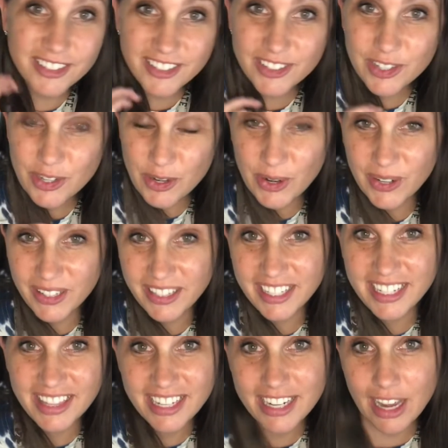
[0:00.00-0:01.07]
Googling
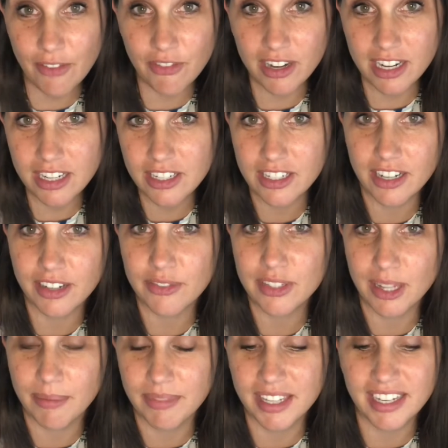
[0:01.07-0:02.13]
the definition of
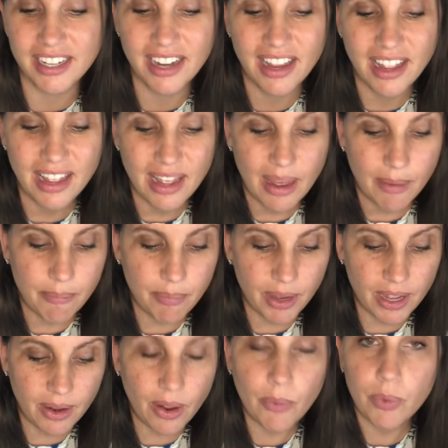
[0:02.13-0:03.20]
something.
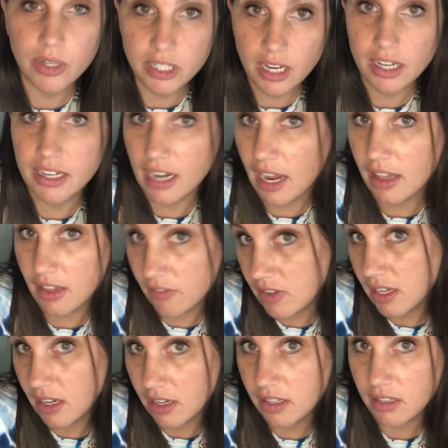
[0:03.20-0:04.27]
But we'll talk non-living
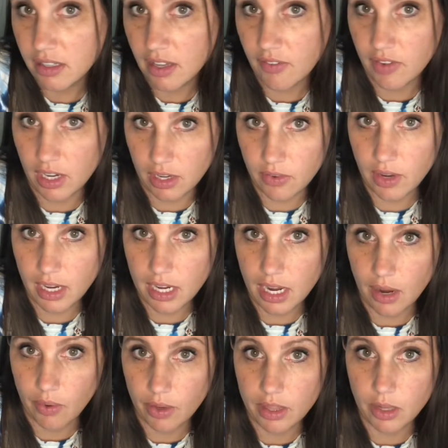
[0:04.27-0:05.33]
and living right
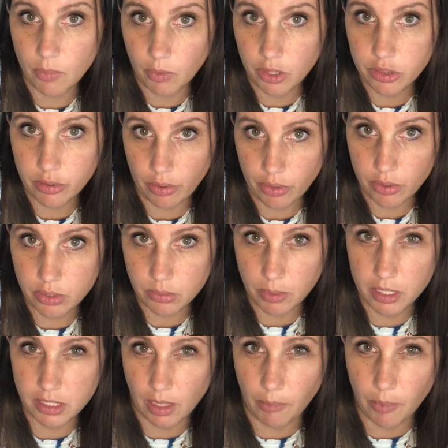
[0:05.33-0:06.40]
now, and then we'll throw those
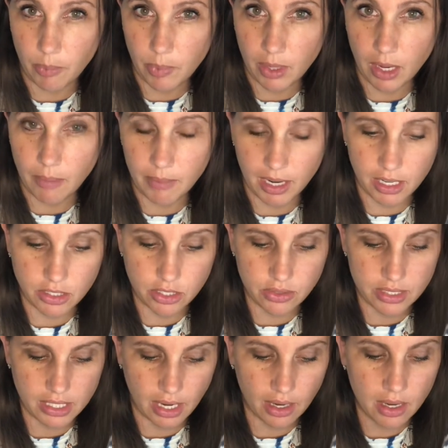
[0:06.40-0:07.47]
words in when we come in on
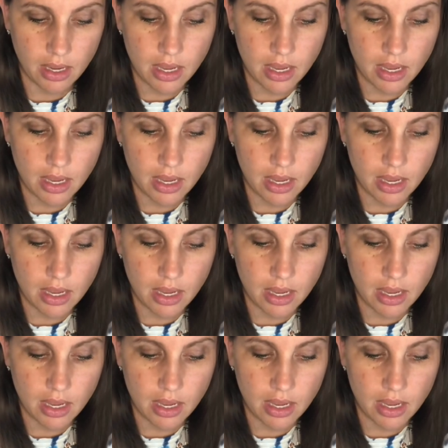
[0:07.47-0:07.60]
Tuesday.